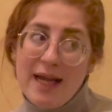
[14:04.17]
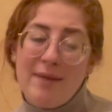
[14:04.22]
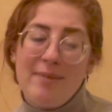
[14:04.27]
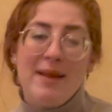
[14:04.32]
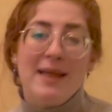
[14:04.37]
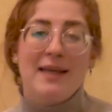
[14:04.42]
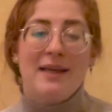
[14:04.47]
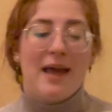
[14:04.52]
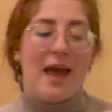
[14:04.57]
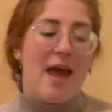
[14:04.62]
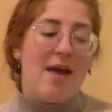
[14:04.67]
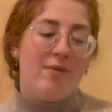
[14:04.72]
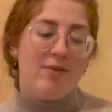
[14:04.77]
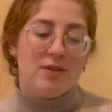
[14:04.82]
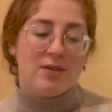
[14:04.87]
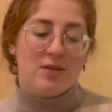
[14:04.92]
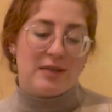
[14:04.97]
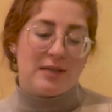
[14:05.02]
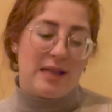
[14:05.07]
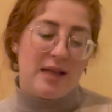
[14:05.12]
I'm like ever
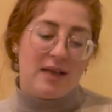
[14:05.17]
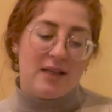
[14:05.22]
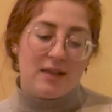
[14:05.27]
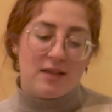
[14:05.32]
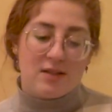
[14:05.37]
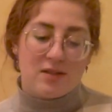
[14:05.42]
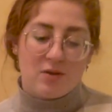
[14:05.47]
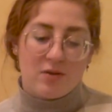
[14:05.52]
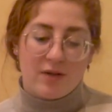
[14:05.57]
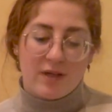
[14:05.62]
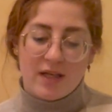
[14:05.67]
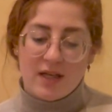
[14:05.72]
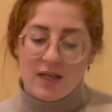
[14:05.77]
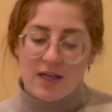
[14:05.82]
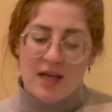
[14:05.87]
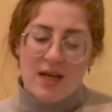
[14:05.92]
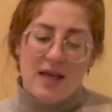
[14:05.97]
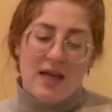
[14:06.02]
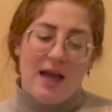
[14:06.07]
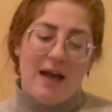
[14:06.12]
so slightly sorry.
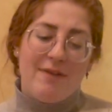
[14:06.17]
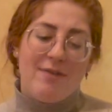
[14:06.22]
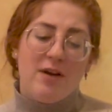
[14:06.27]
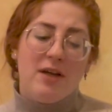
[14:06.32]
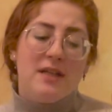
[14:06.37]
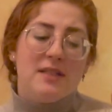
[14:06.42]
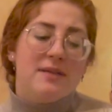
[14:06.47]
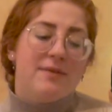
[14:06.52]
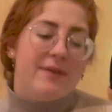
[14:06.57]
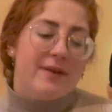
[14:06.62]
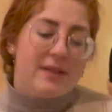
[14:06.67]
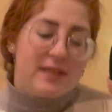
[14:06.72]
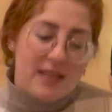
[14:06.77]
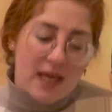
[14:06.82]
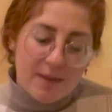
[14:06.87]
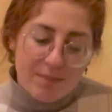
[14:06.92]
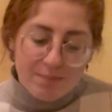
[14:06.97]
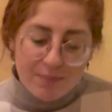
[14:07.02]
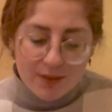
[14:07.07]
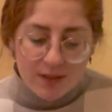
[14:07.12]
I've heard it's a very
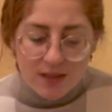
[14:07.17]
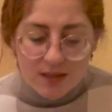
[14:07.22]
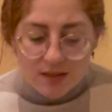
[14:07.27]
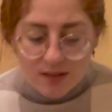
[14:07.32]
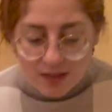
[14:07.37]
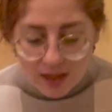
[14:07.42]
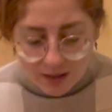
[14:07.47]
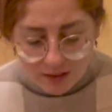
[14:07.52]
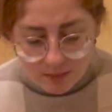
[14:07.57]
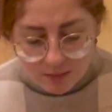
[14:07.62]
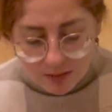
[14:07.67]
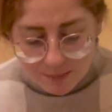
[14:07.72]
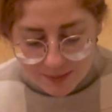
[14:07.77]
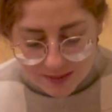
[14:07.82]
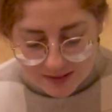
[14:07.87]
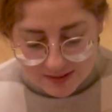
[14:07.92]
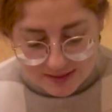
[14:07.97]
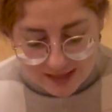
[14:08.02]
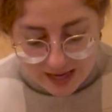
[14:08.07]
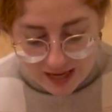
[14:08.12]
sad book. I don't want to be
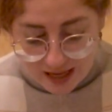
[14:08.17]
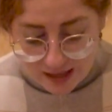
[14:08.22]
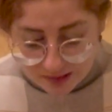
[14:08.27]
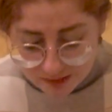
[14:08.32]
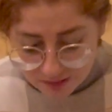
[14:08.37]
sad.